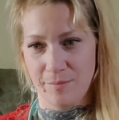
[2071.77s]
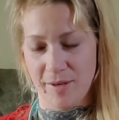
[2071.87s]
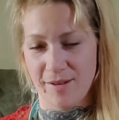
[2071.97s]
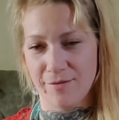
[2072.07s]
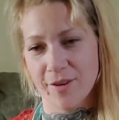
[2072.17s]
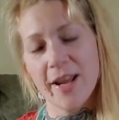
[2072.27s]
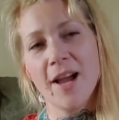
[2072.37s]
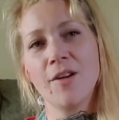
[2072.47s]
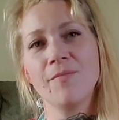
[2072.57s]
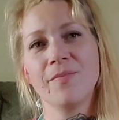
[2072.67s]
But for
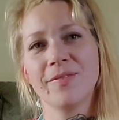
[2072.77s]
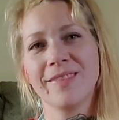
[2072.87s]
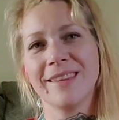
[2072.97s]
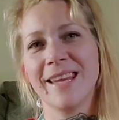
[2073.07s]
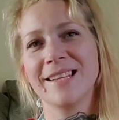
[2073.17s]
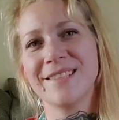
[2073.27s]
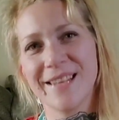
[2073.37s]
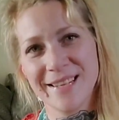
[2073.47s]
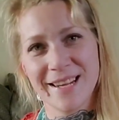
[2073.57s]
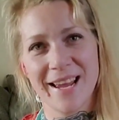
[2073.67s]
now, that's
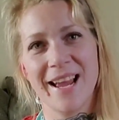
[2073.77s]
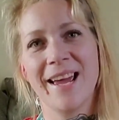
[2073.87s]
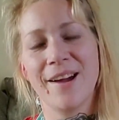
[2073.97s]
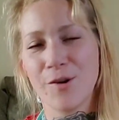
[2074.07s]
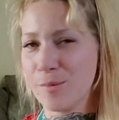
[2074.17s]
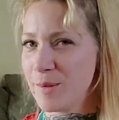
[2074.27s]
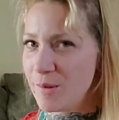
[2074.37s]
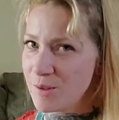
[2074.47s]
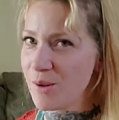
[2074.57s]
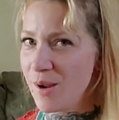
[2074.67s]
it. I hope you
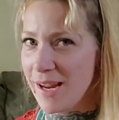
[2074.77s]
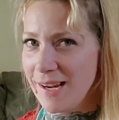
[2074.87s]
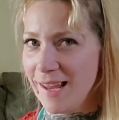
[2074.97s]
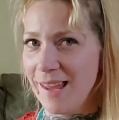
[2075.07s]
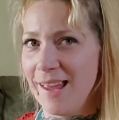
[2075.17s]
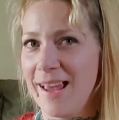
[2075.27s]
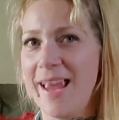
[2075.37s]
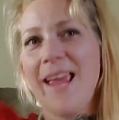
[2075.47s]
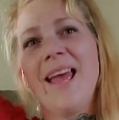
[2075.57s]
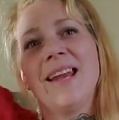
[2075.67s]
enjoyed,
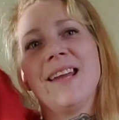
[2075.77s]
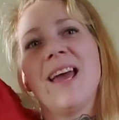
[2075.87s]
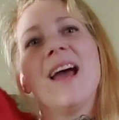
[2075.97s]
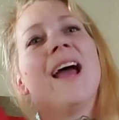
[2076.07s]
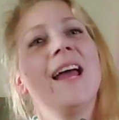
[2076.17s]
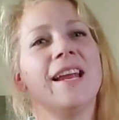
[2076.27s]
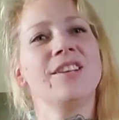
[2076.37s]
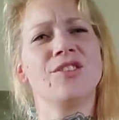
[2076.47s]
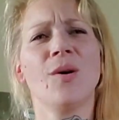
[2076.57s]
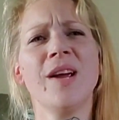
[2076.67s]
and
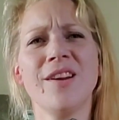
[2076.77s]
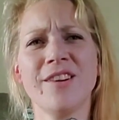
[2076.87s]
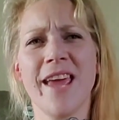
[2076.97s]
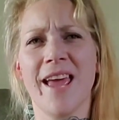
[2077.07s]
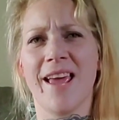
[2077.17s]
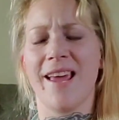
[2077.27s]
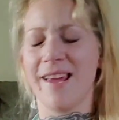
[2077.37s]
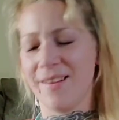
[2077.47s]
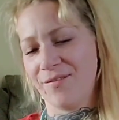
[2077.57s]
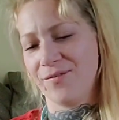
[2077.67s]
enjoy your day.